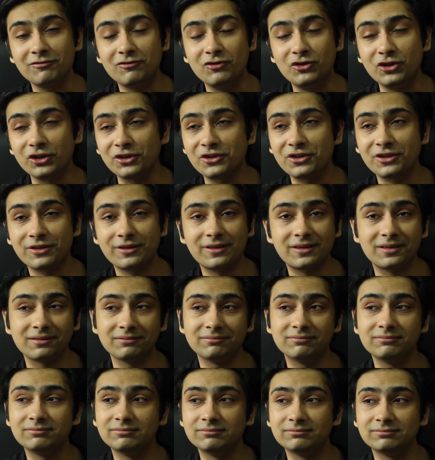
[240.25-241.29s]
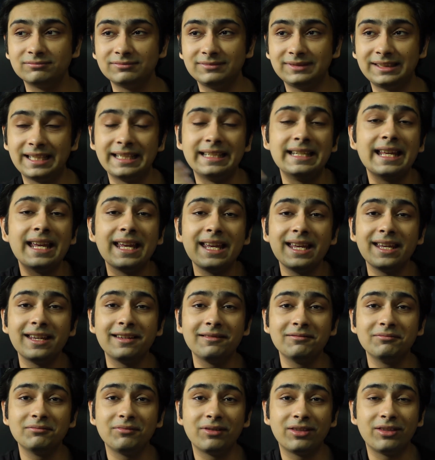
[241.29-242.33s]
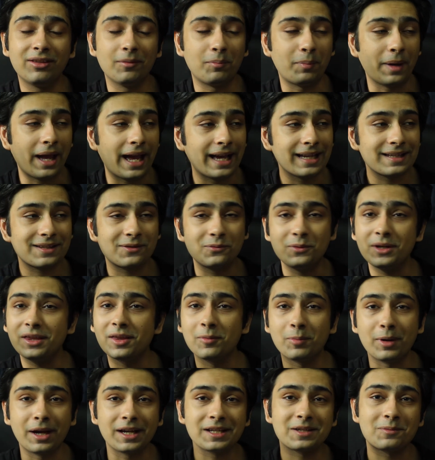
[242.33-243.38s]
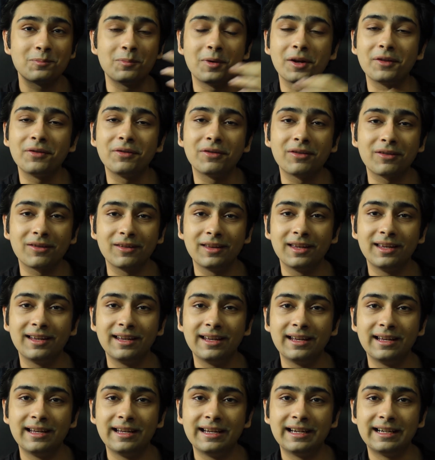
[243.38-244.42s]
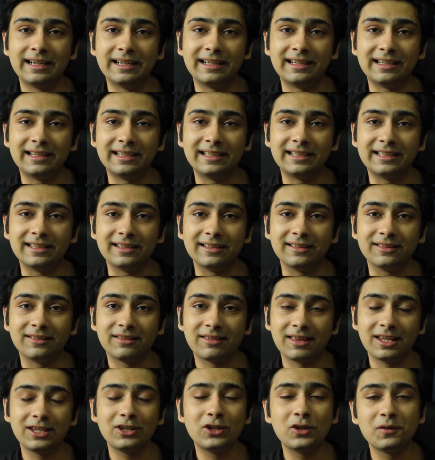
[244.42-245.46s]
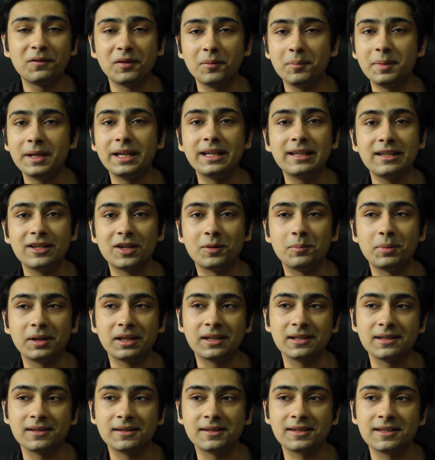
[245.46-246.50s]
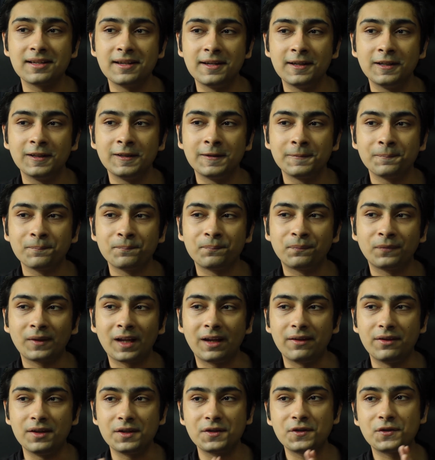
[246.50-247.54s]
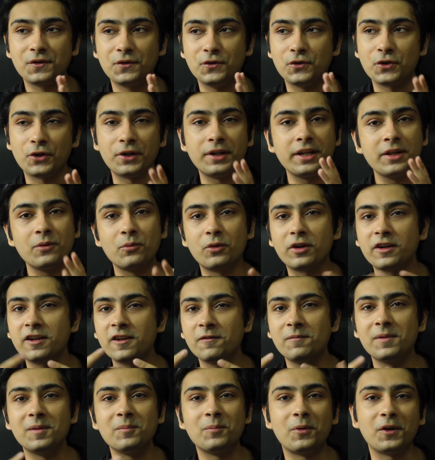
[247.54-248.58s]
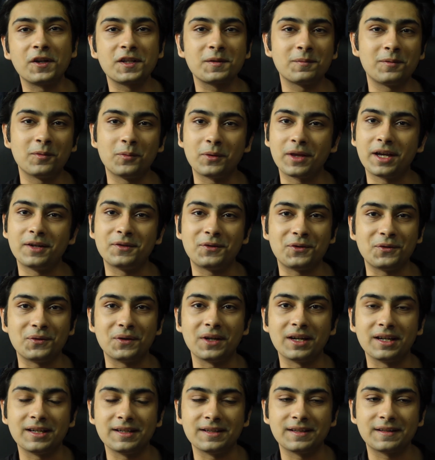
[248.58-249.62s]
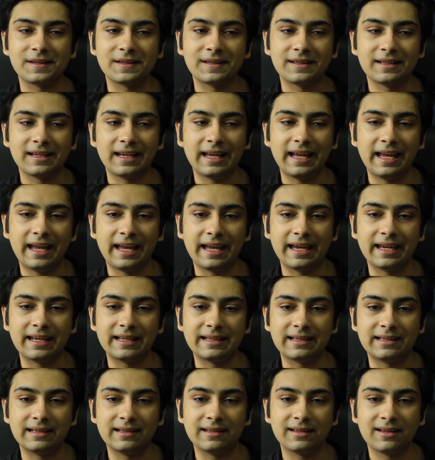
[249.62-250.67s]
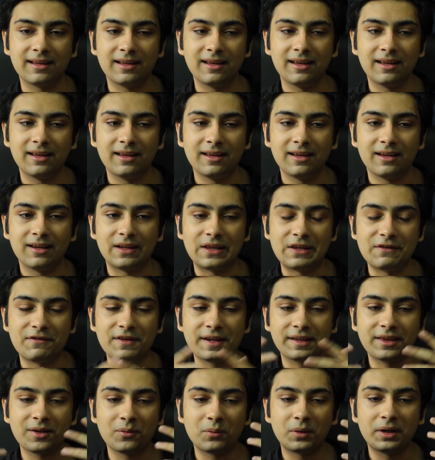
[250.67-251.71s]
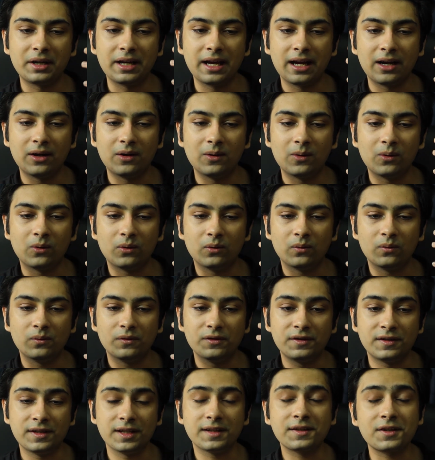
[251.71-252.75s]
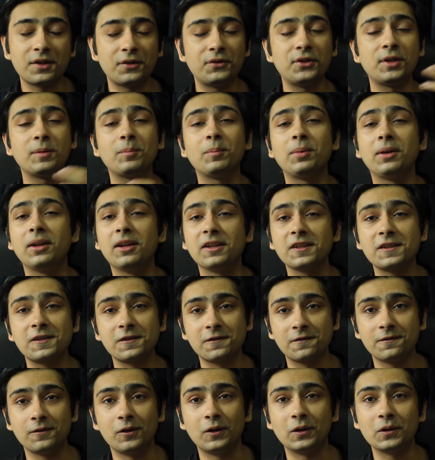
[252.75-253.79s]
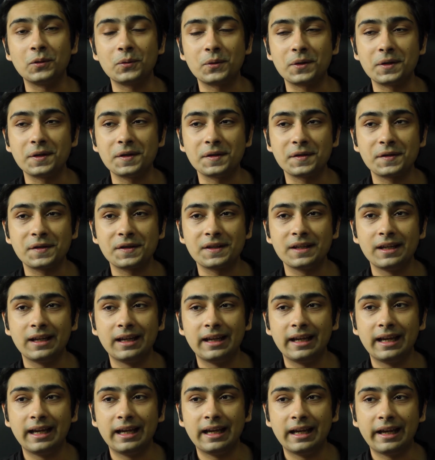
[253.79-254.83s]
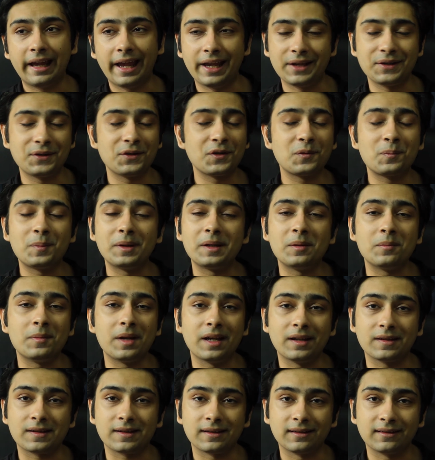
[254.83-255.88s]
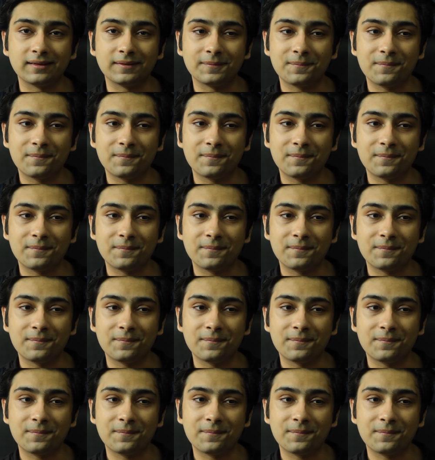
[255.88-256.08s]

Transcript: just today, the past week, the past month, thank you for being here, because this journey wouldn't have been possible without you guys. And the fact that we're now 600 plus followers has just been amazing.